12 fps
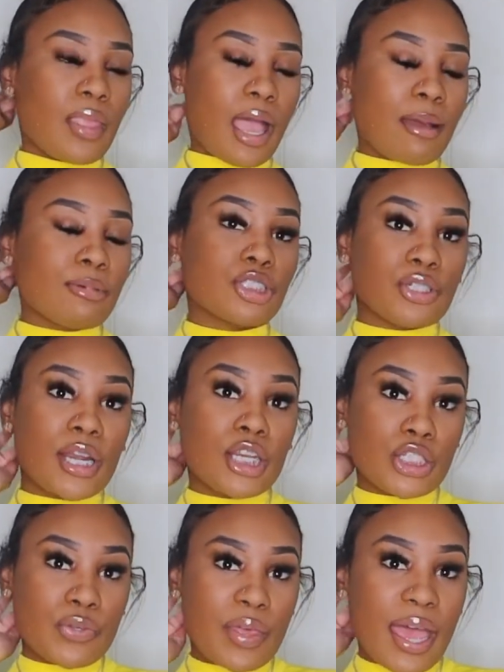I've been trying
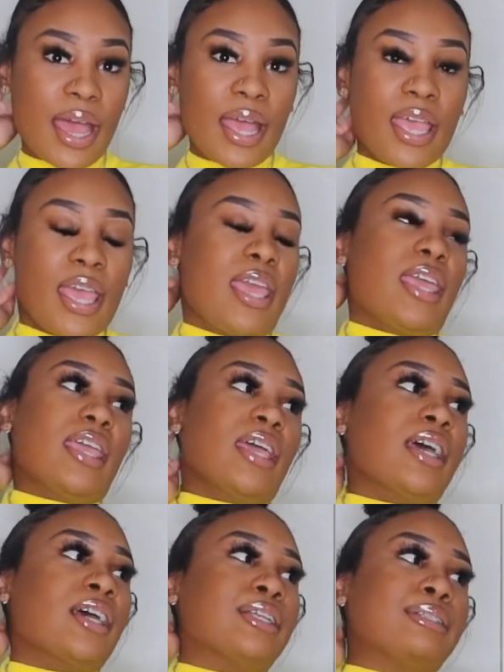to do that.
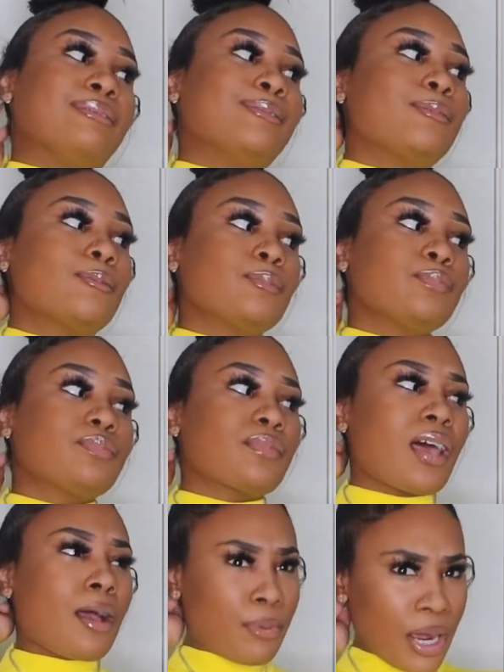And
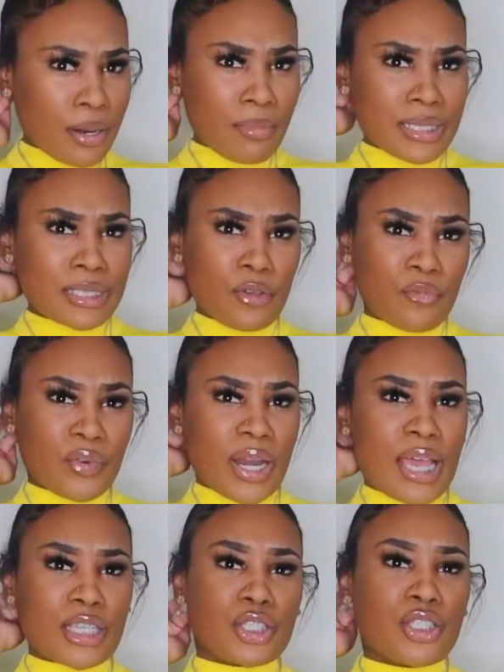I'm proud of myself for
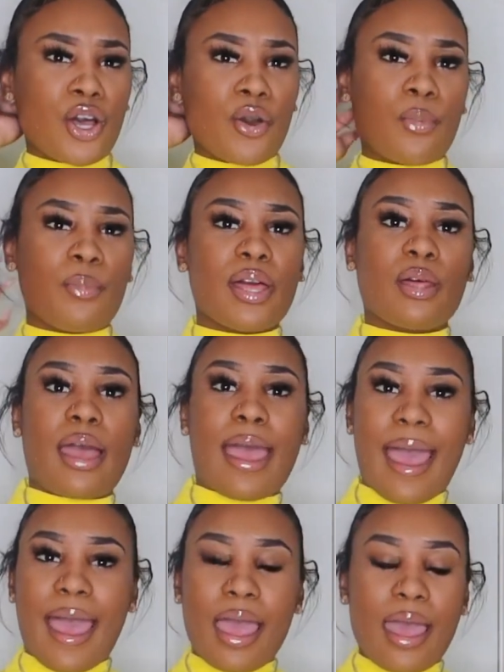that. So, but
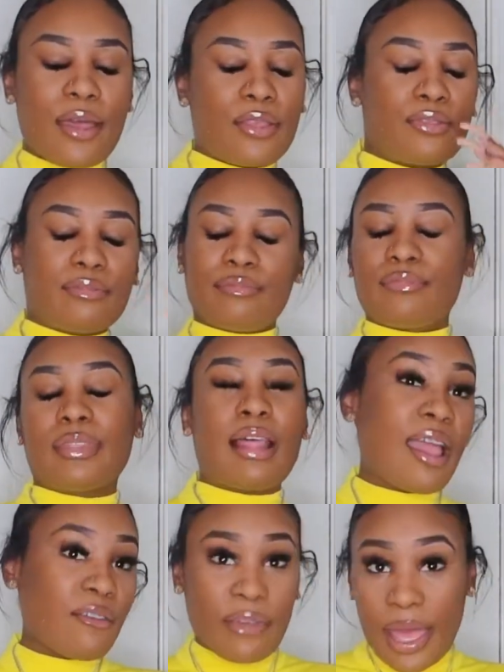
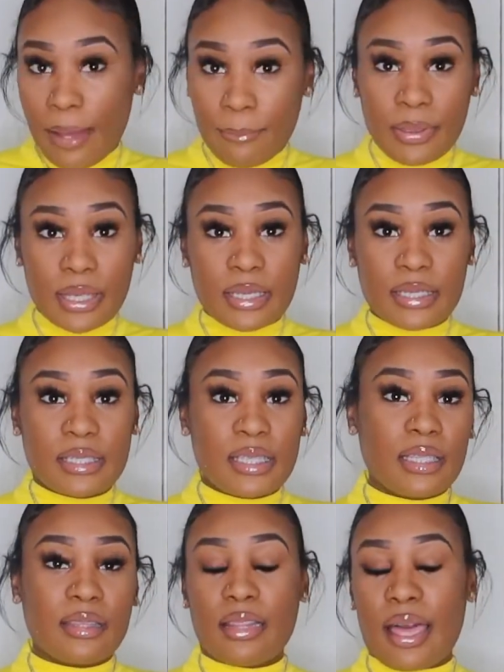life happens
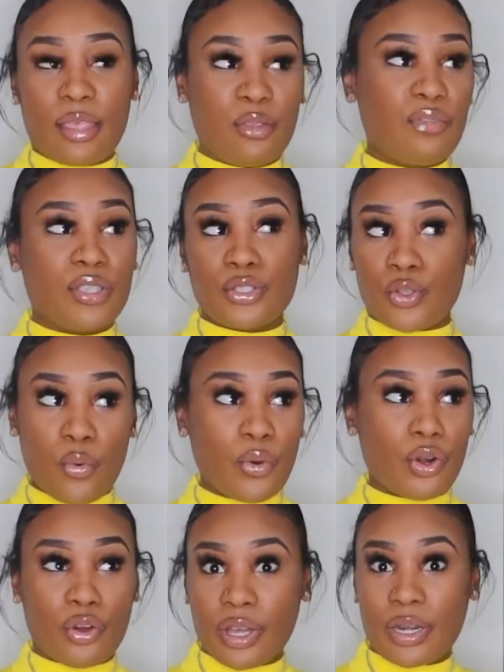and life is
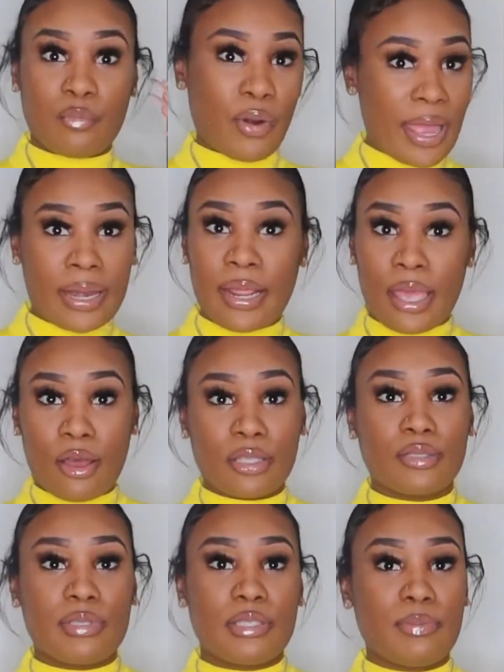going on right now
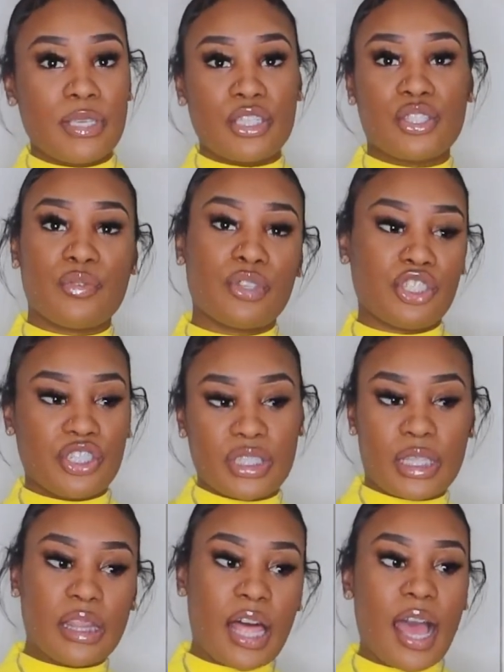as we speak. So it's just
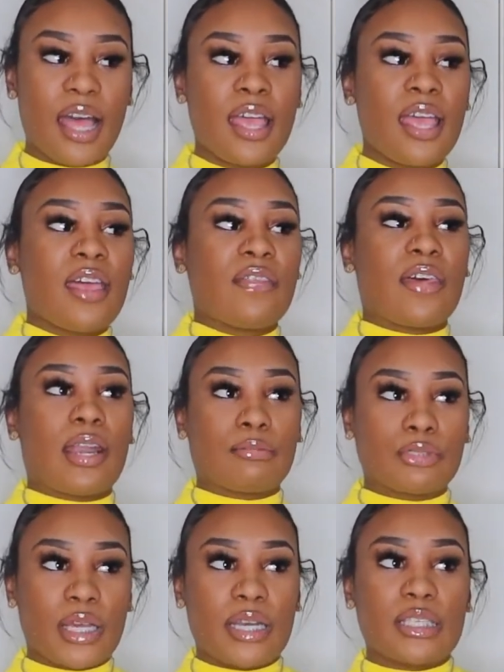a lot that I'm
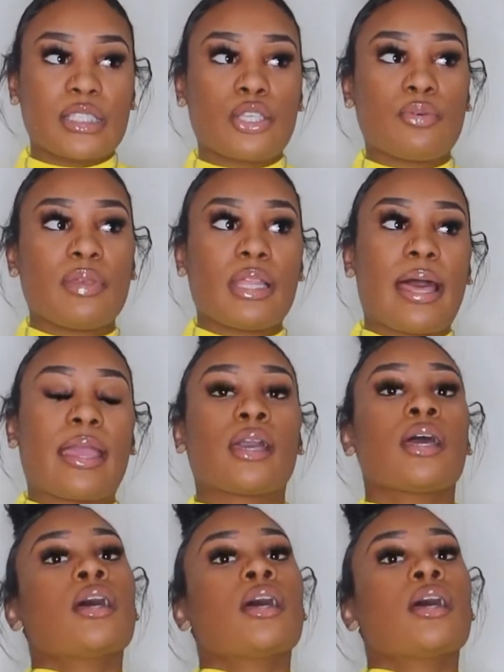trying to still be like,